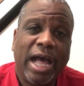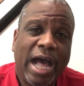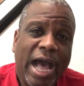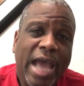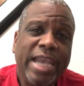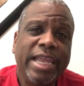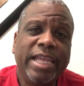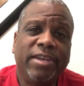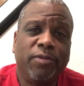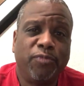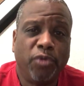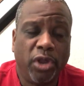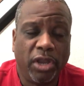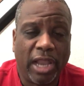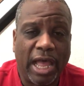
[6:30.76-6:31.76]
I need to
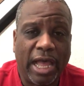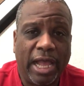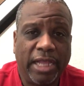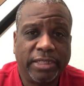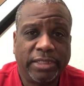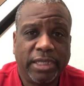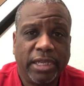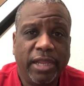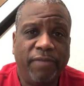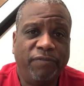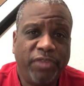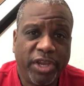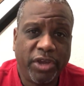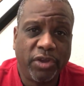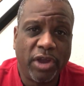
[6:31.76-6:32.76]
realize and
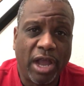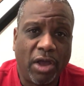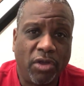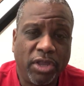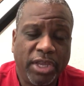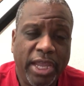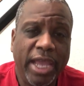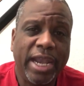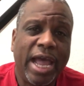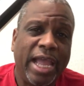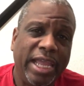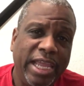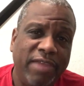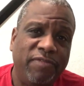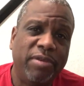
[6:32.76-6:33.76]
figure out can
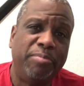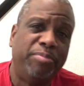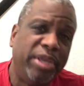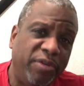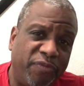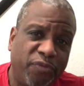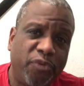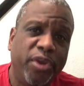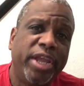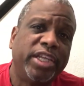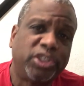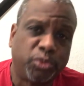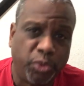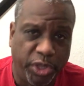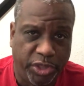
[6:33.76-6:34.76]
I even be
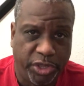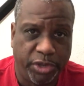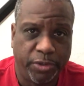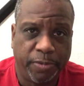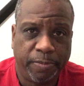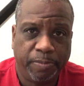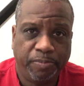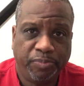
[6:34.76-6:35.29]
friends with you?